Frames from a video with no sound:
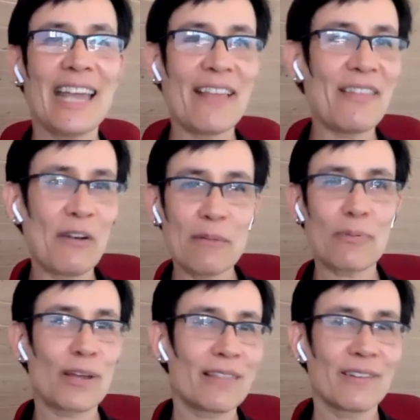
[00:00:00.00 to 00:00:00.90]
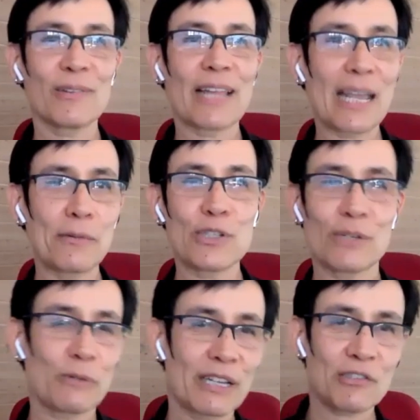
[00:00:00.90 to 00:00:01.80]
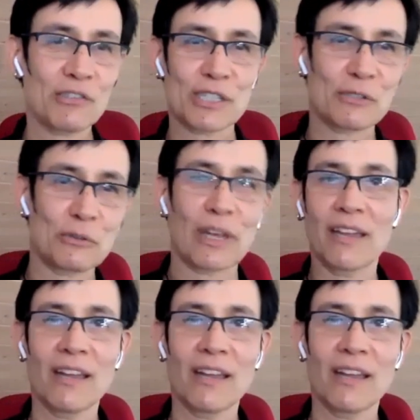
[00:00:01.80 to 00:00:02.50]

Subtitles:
and they all brought their own language, and we could just do